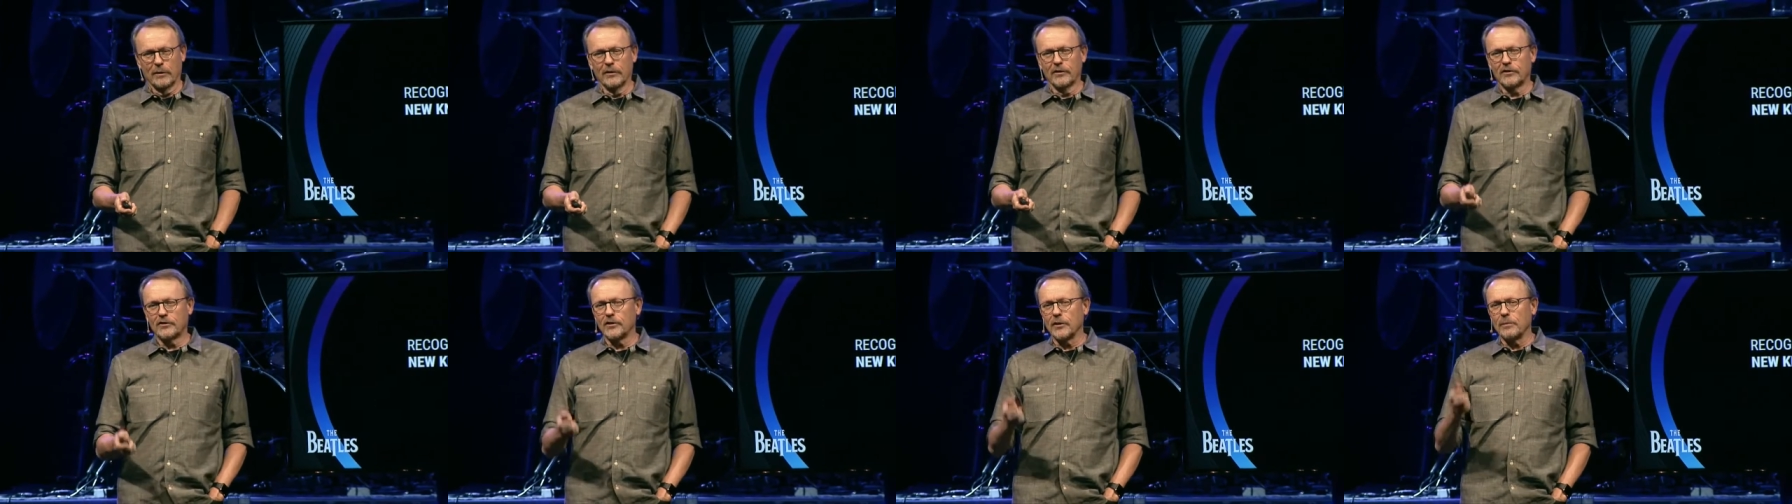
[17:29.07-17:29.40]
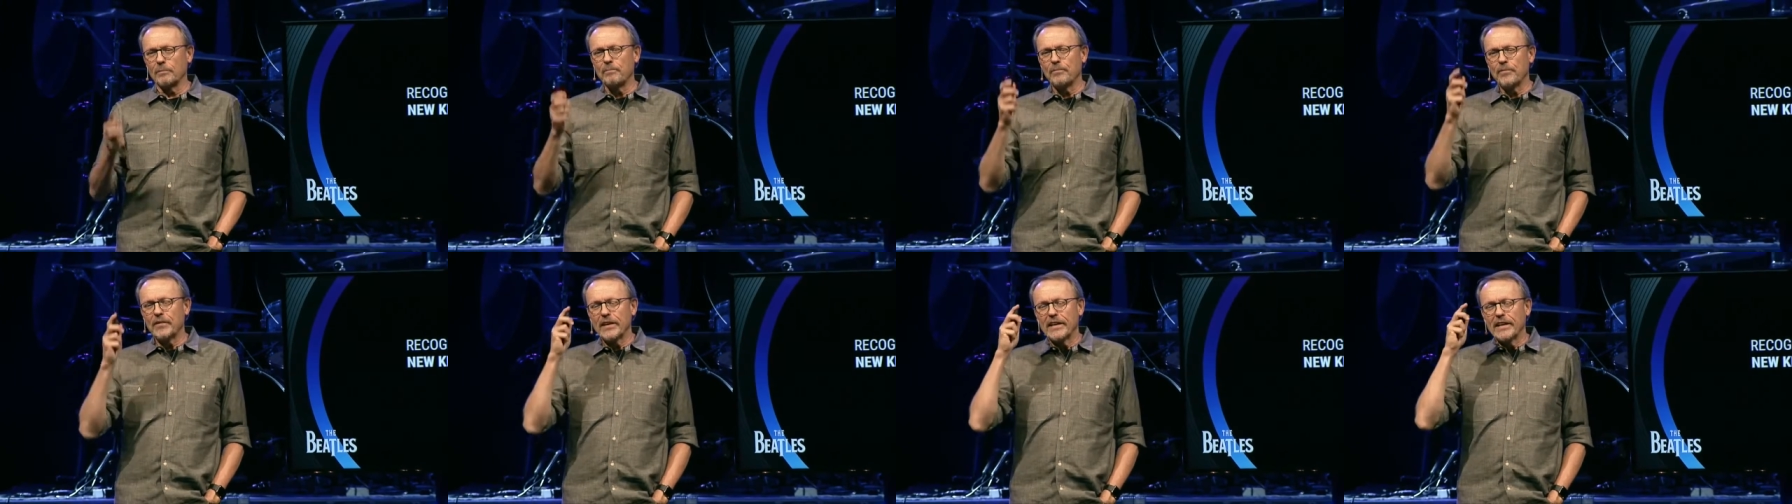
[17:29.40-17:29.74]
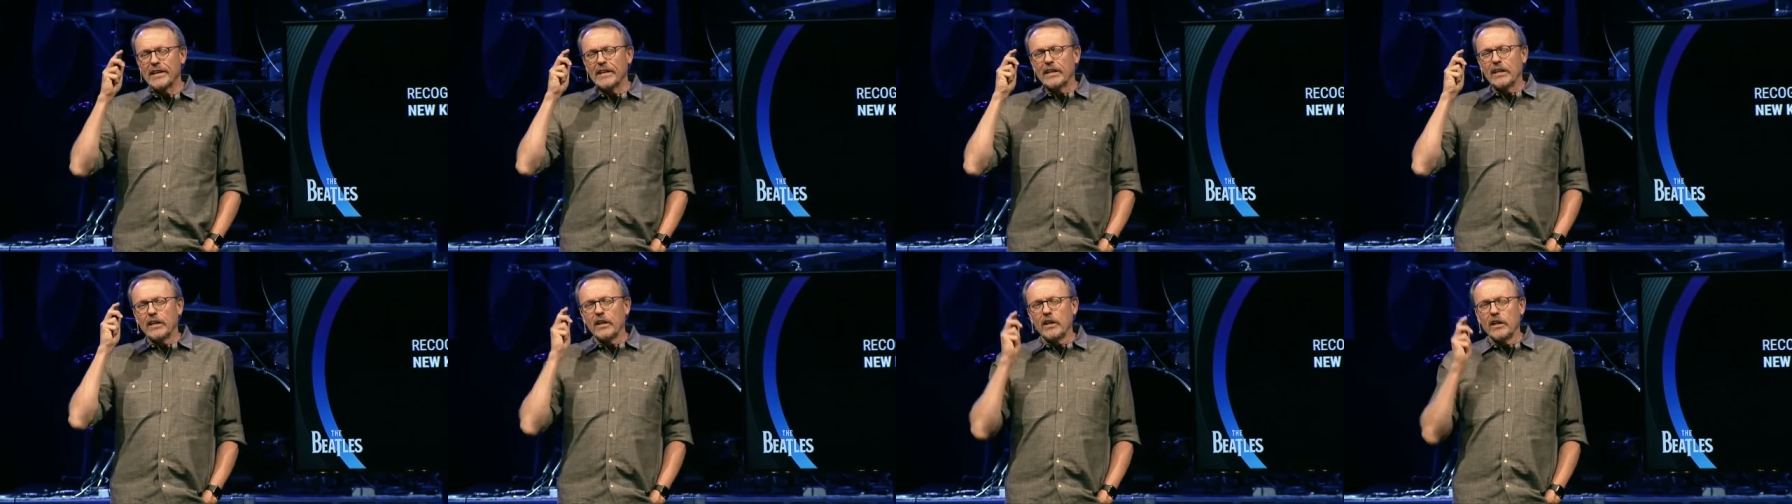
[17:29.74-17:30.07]
Listen,
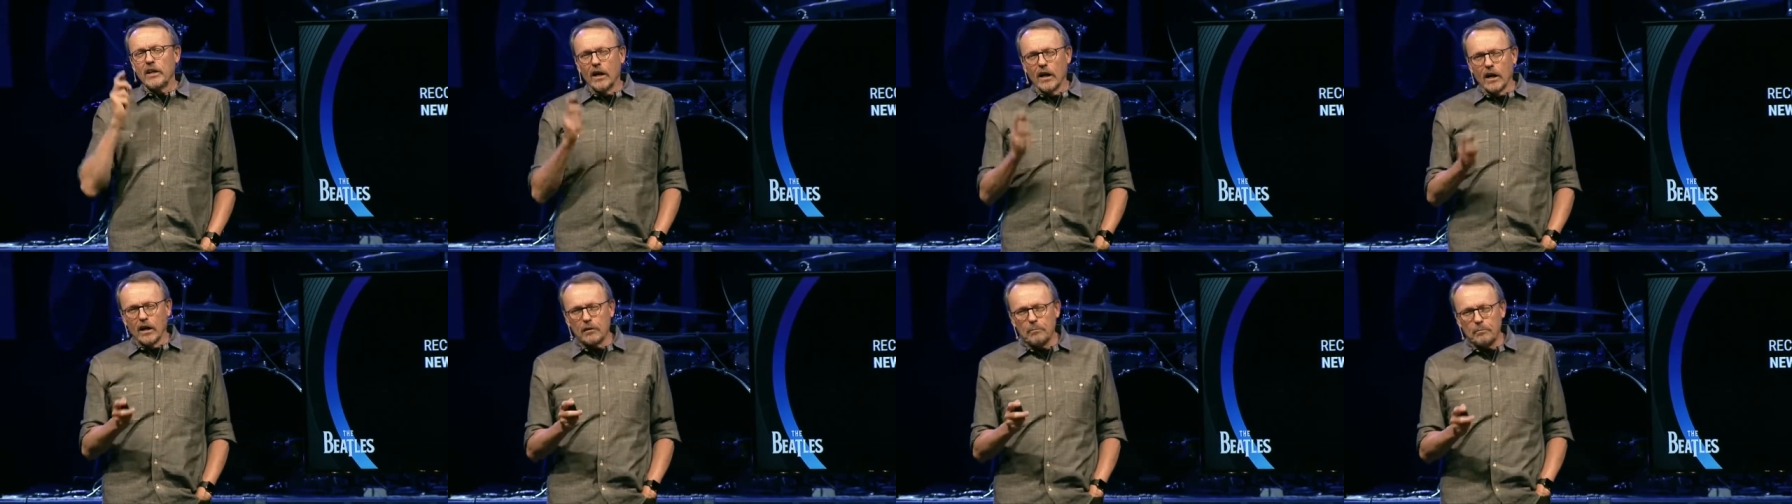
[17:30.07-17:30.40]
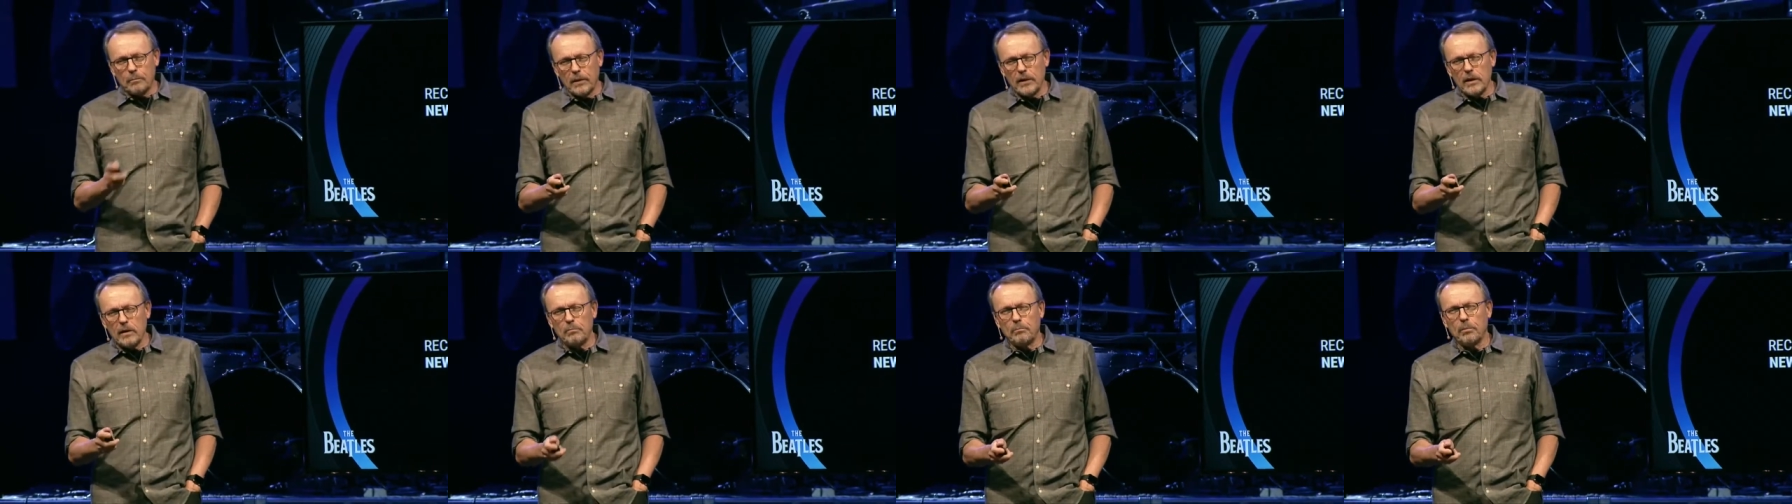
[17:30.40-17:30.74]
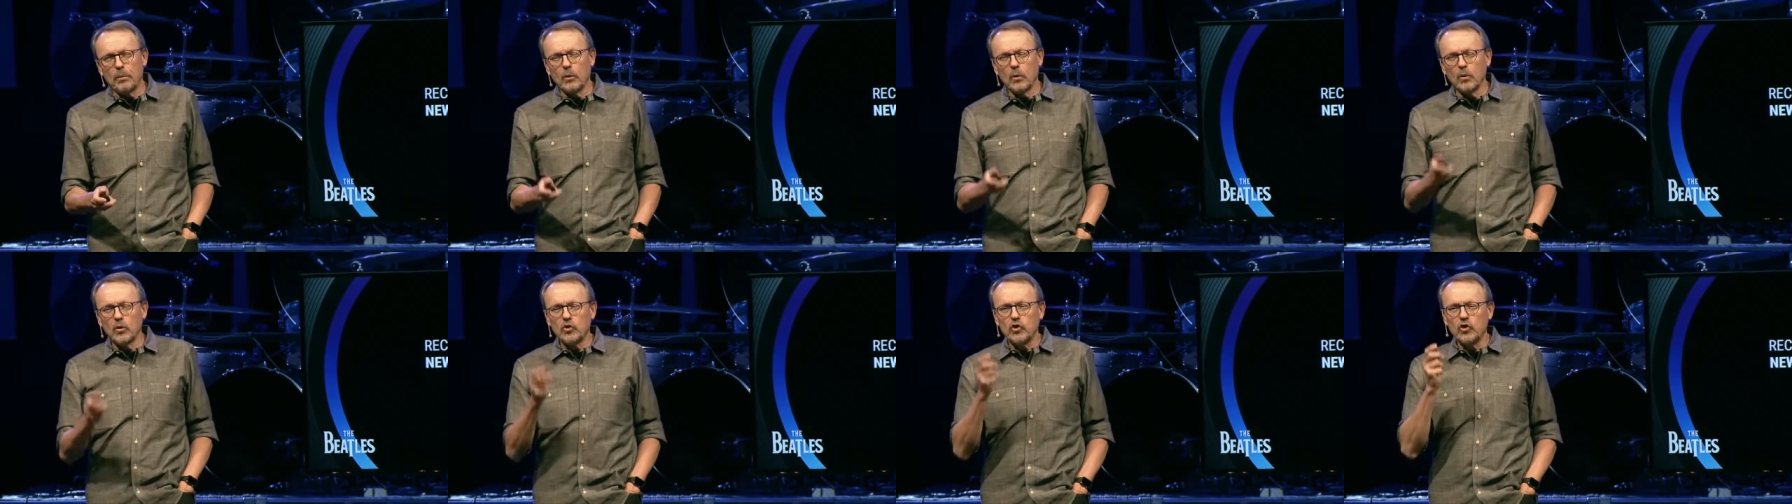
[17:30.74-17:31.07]
young
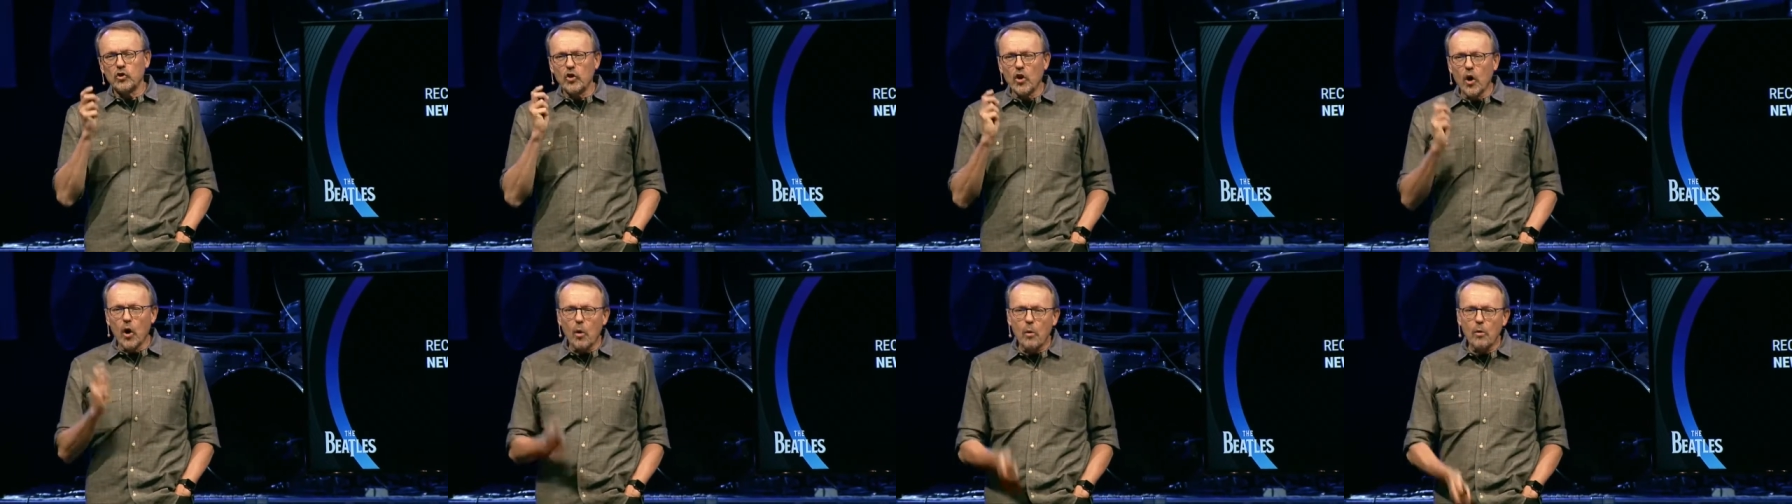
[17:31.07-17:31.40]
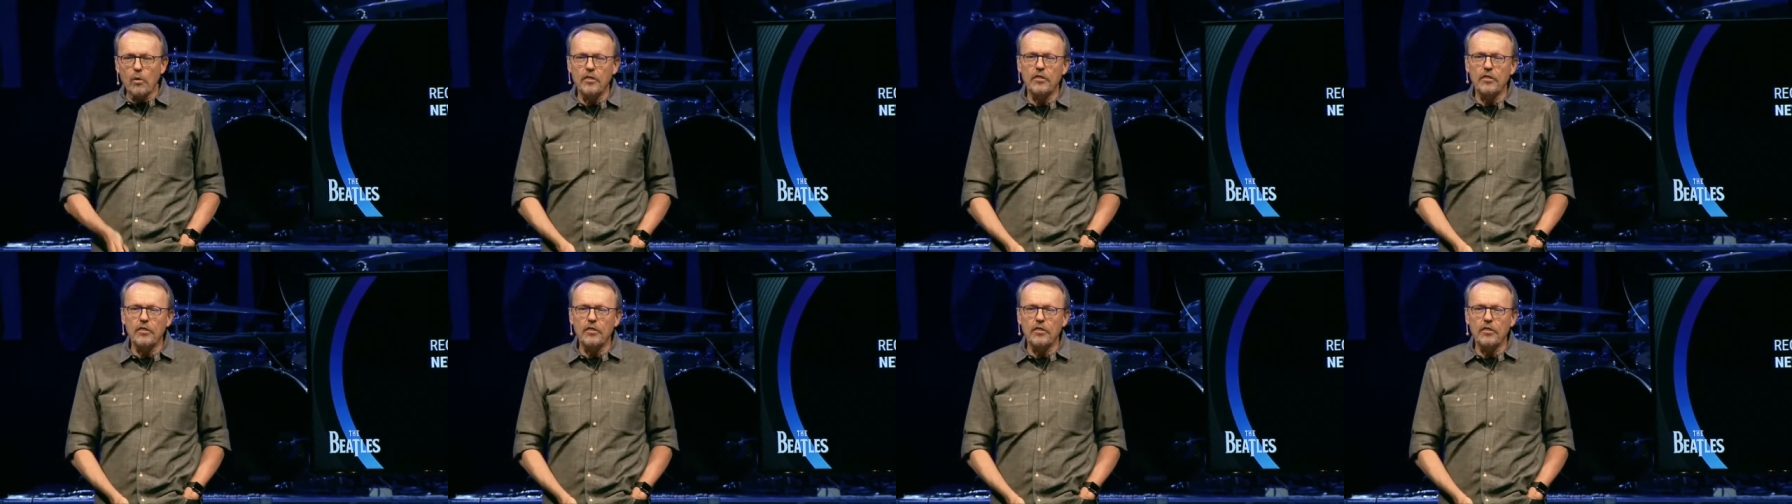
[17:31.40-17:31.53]
people know